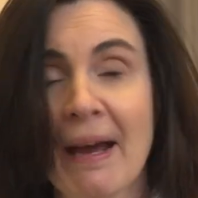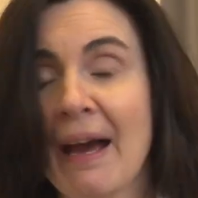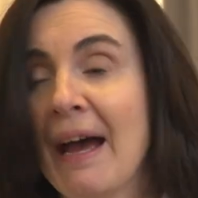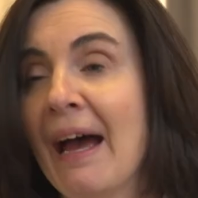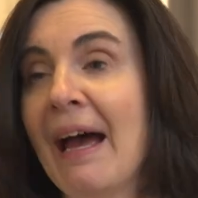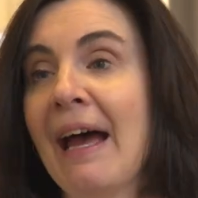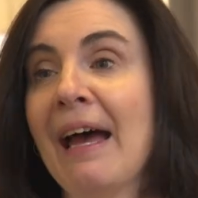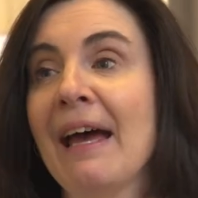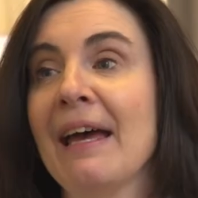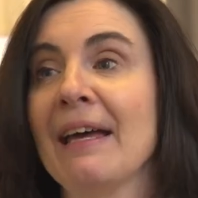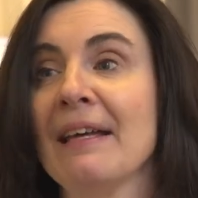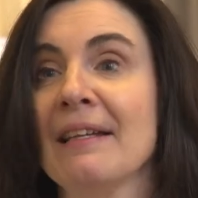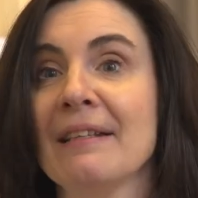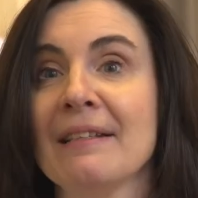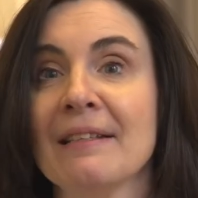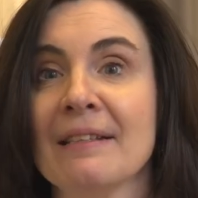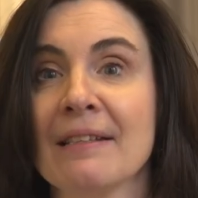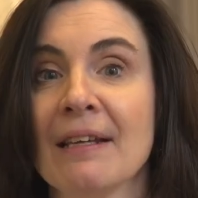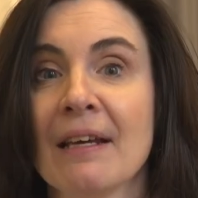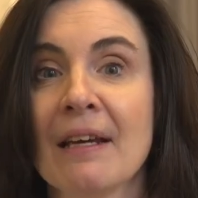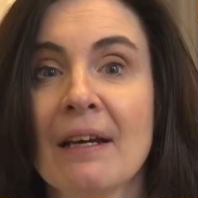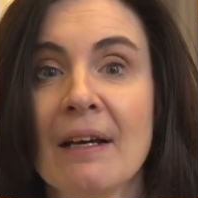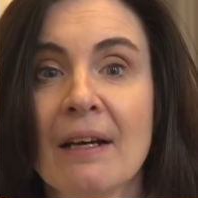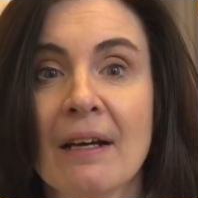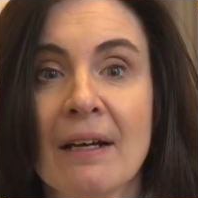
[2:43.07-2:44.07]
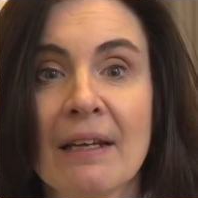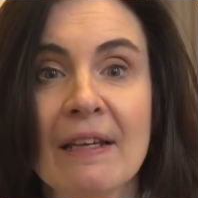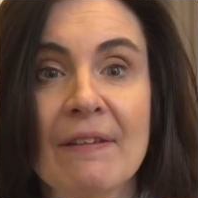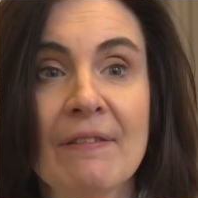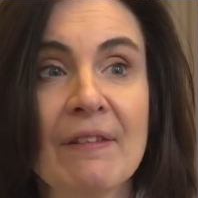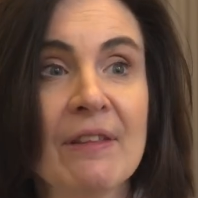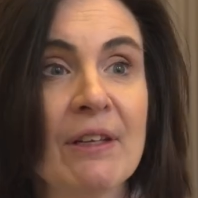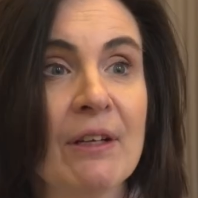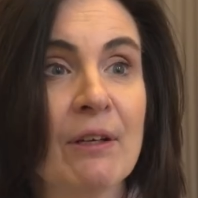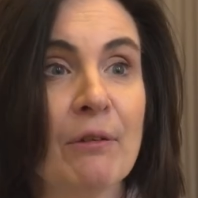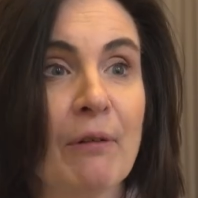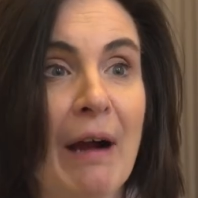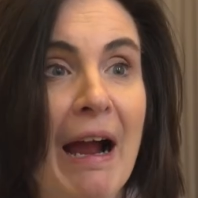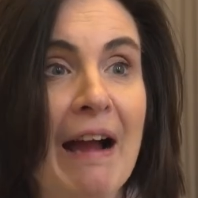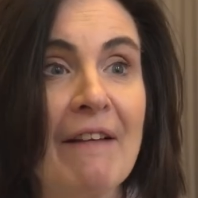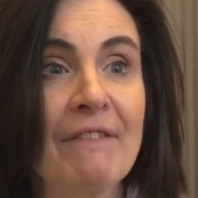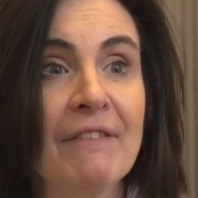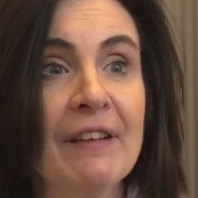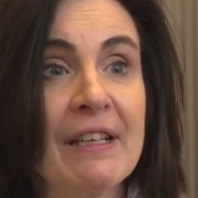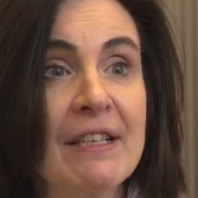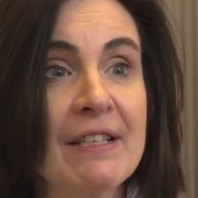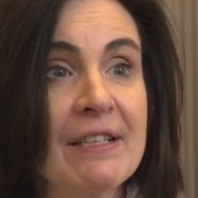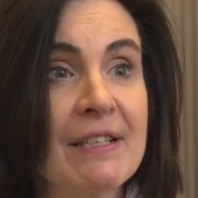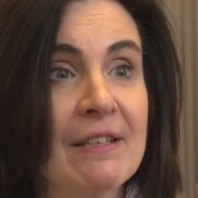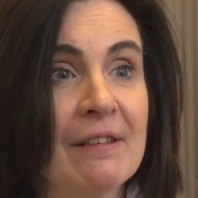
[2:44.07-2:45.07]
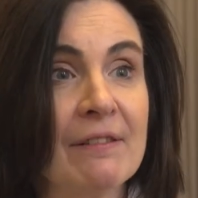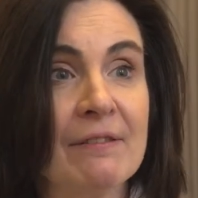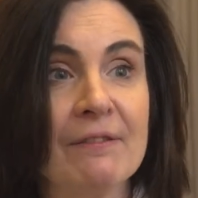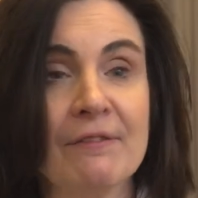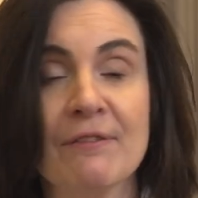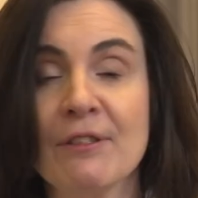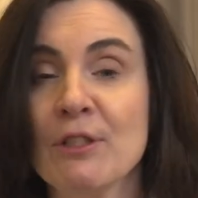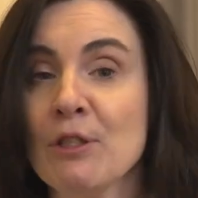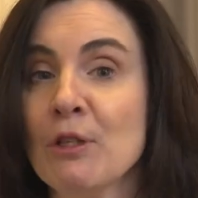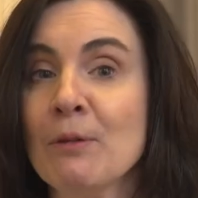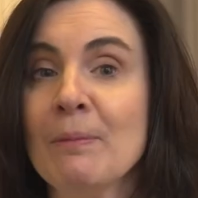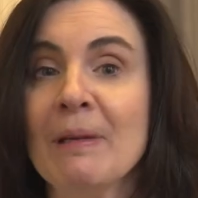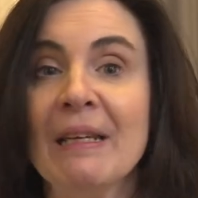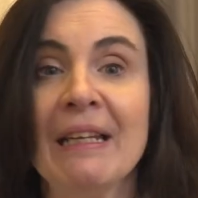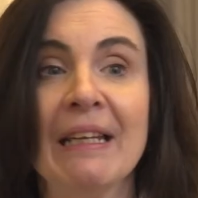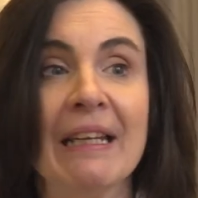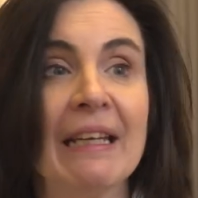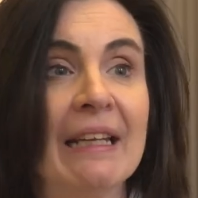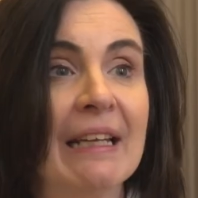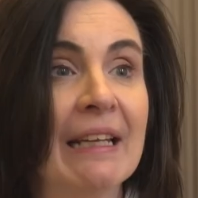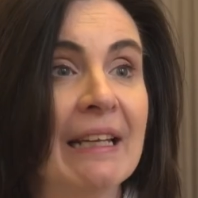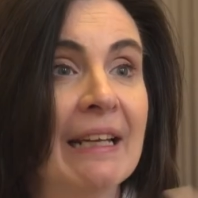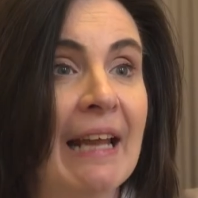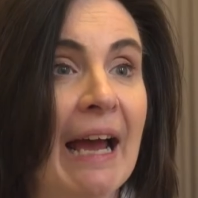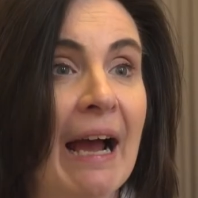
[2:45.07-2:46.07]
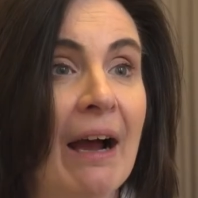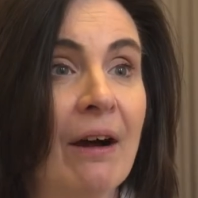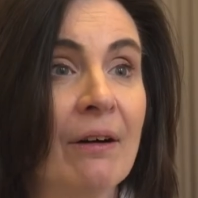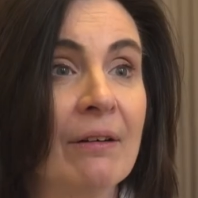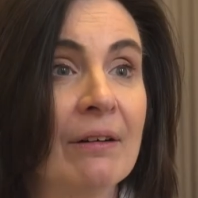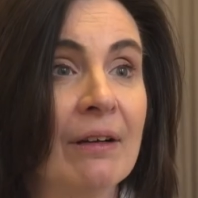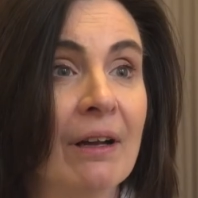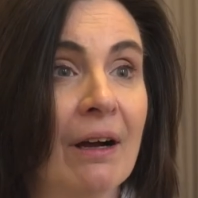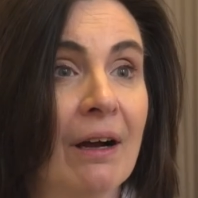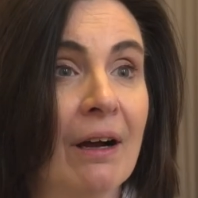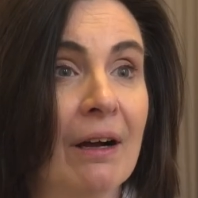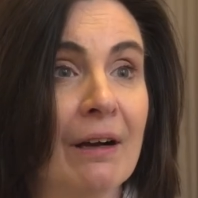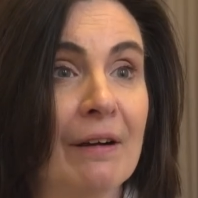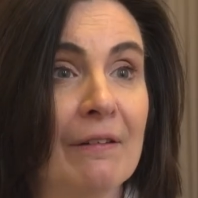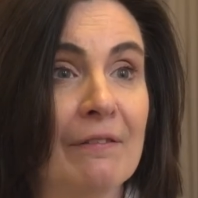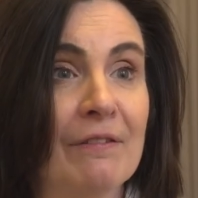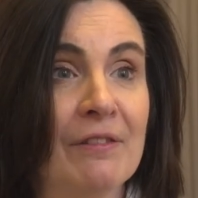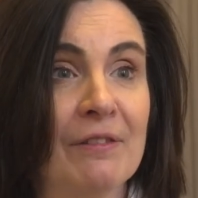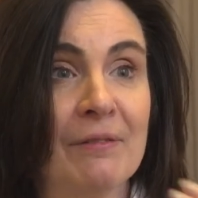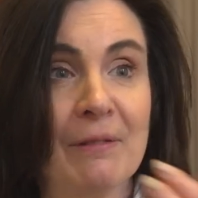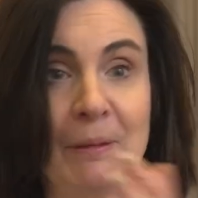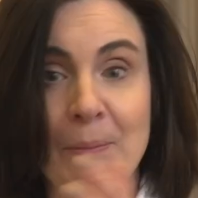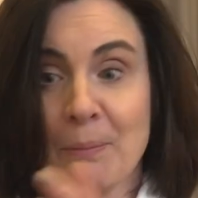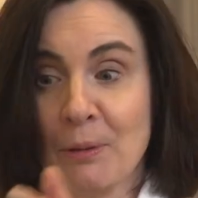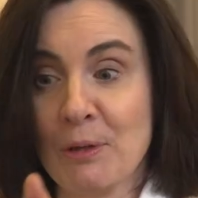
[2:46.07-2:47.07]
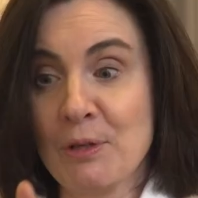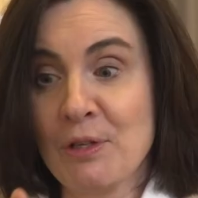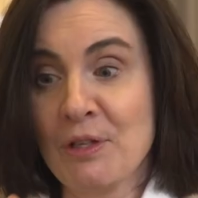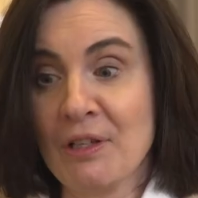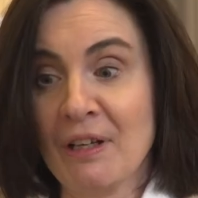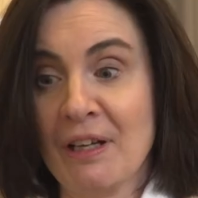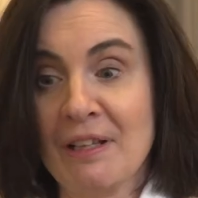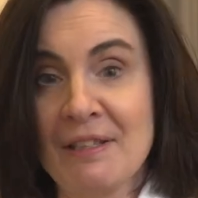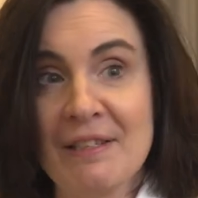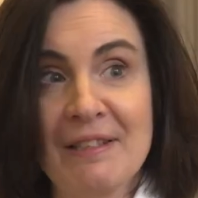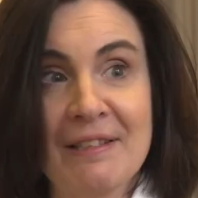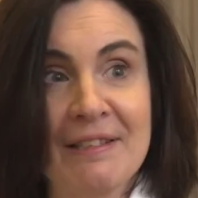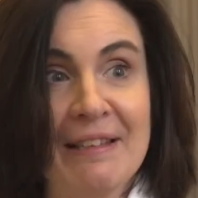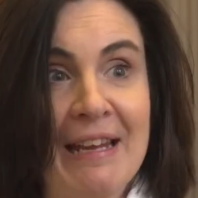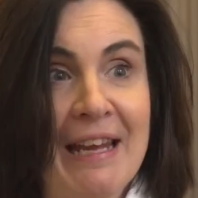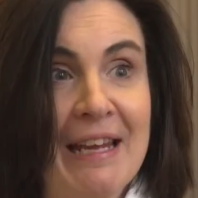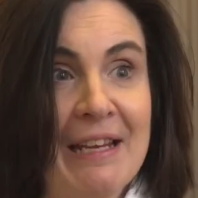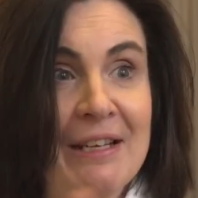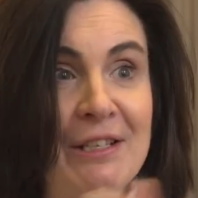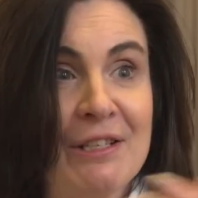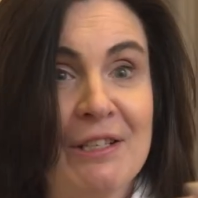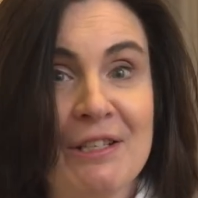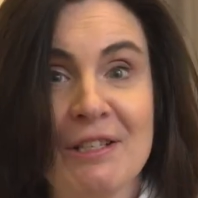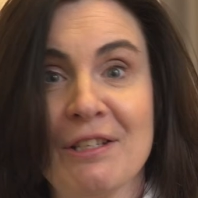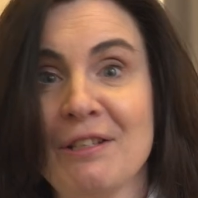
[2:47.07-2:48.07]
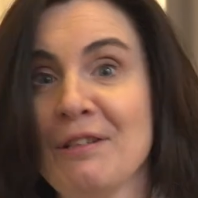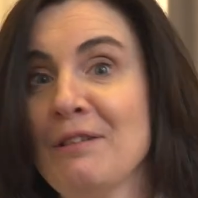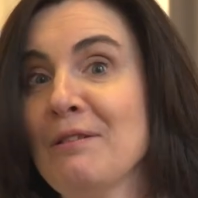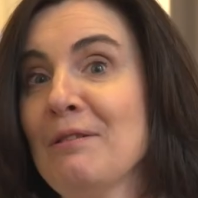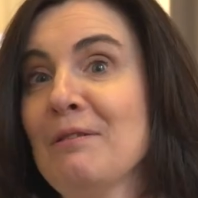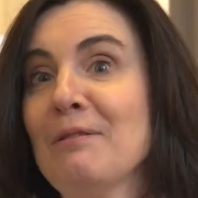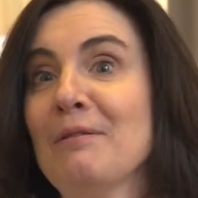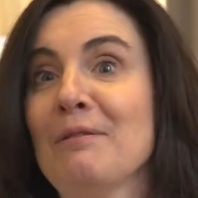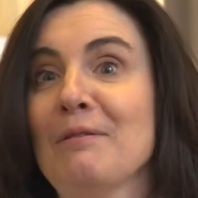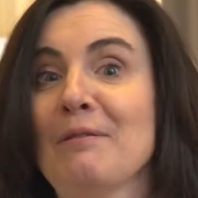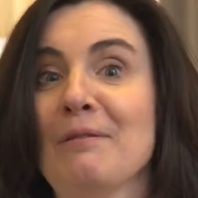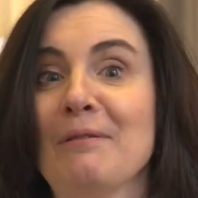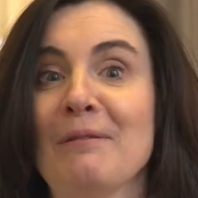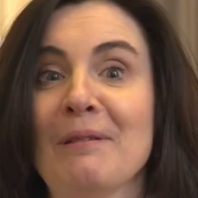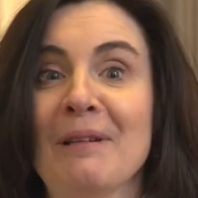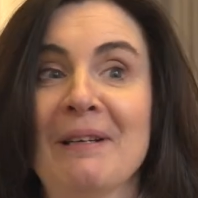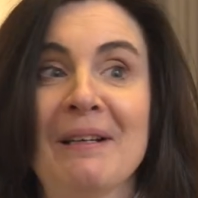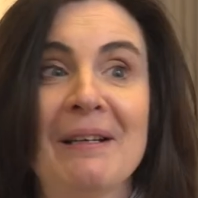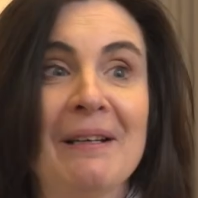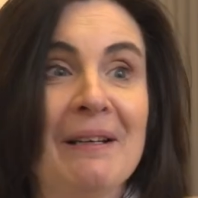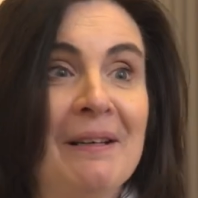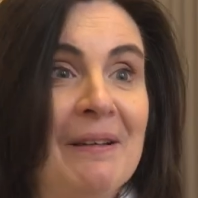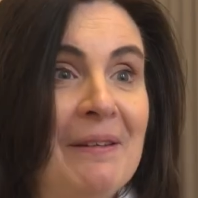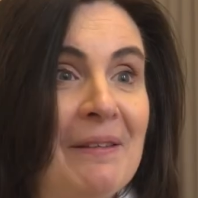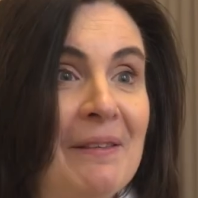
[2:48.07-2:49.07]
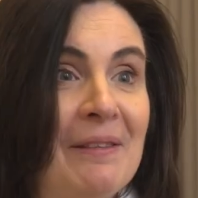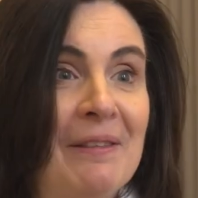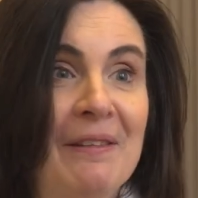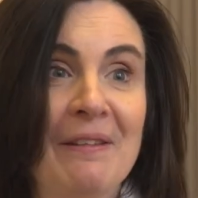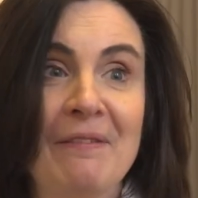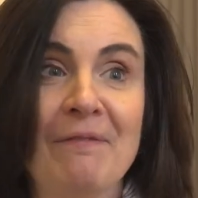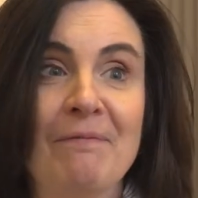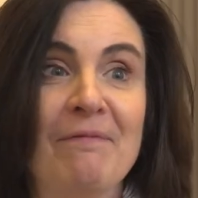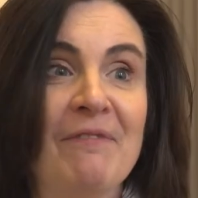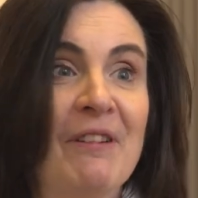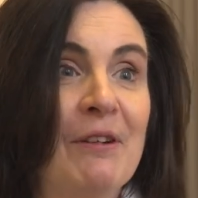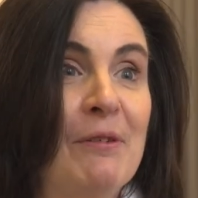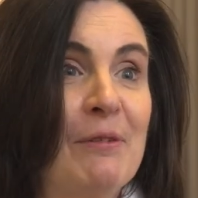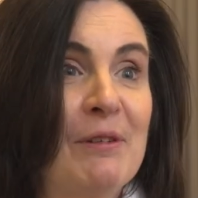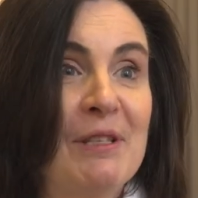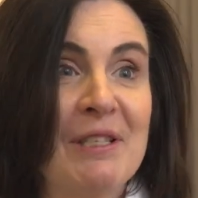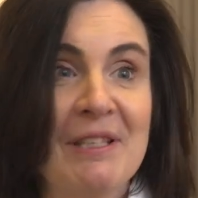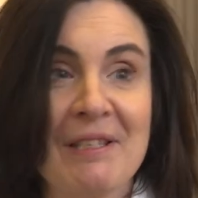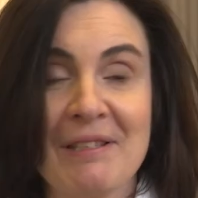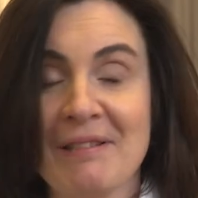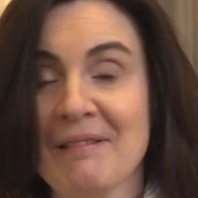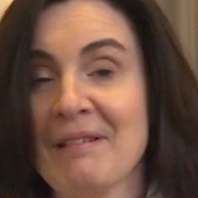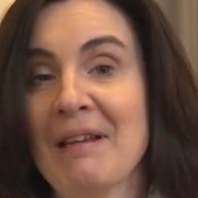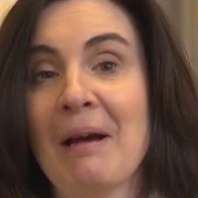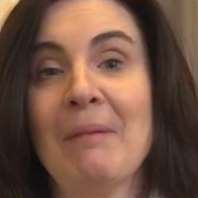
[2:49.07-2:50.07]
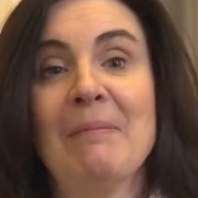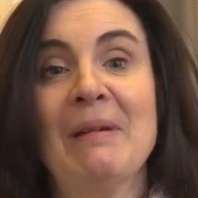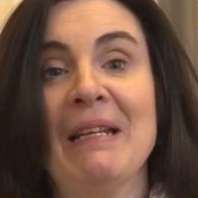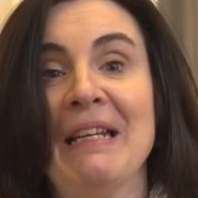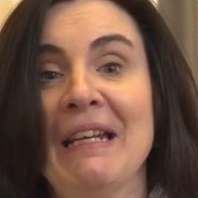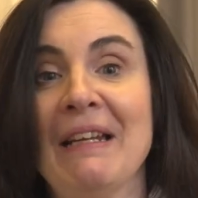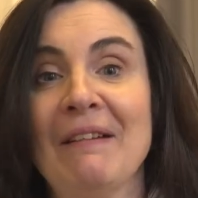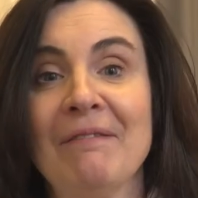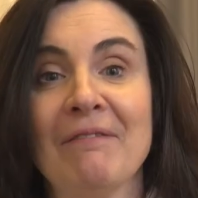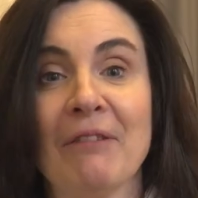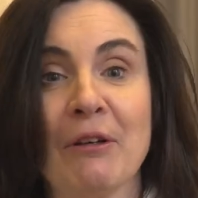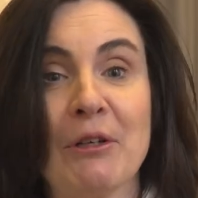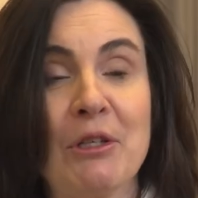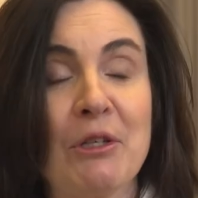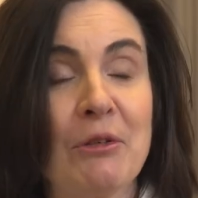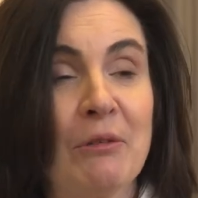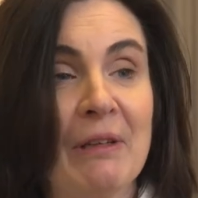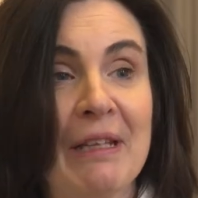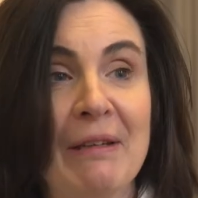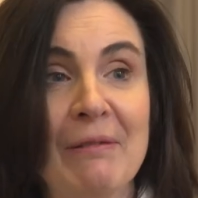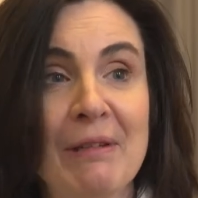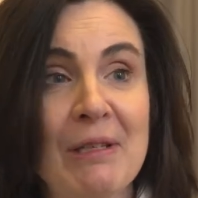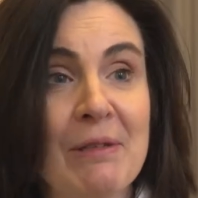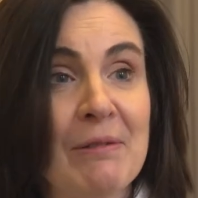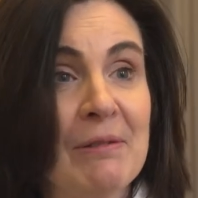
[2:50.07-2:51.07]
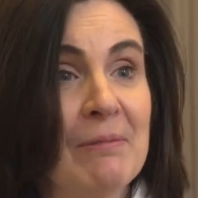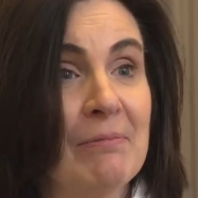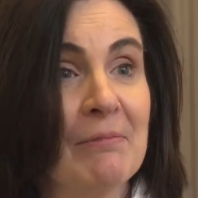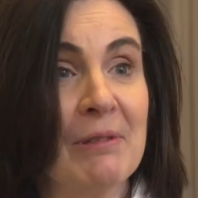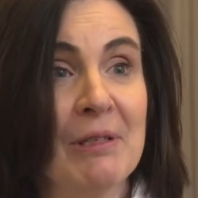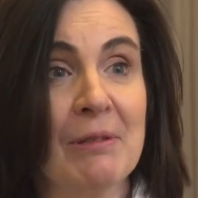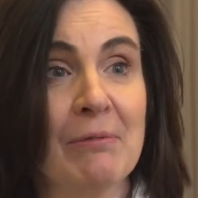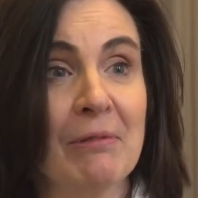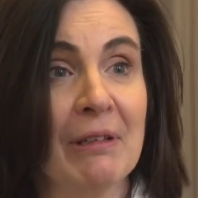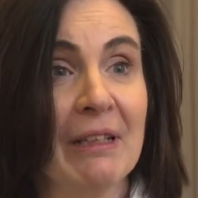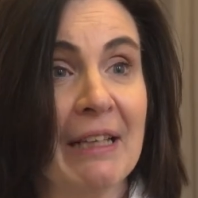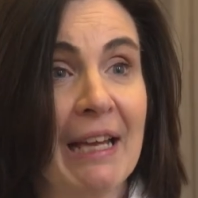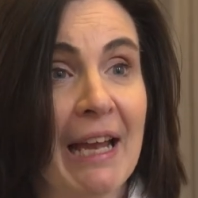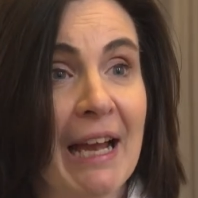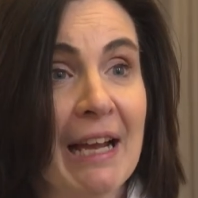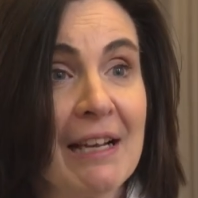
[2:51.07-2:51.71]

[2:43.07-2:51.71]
And even the graphics of zooming in and out of the person on stage to the folks coming in virtually was, was really